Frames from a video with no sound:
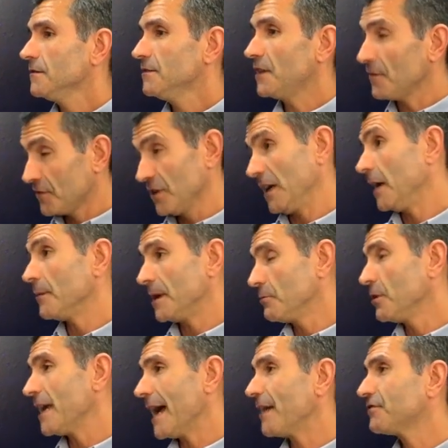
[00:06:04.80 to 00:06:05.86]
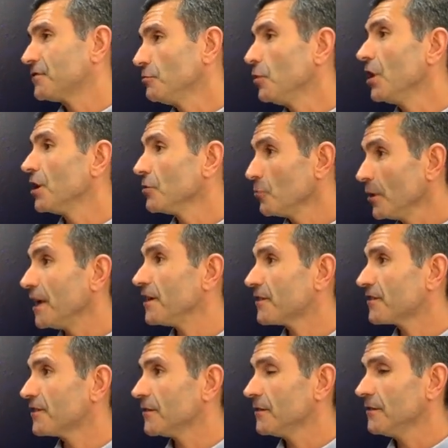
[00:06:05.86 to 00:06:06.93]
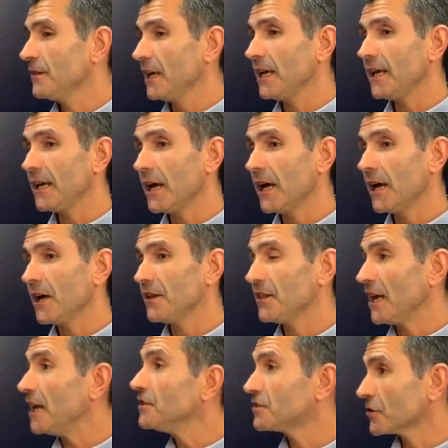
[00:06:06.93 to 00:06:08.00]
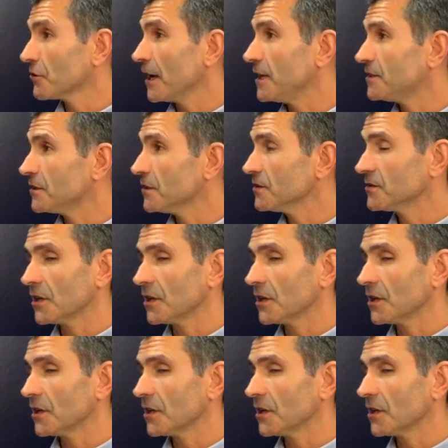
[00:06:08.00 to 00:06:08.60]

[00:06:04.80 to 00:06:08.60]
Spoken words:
Definitely. I mean, we have to work with the integrators.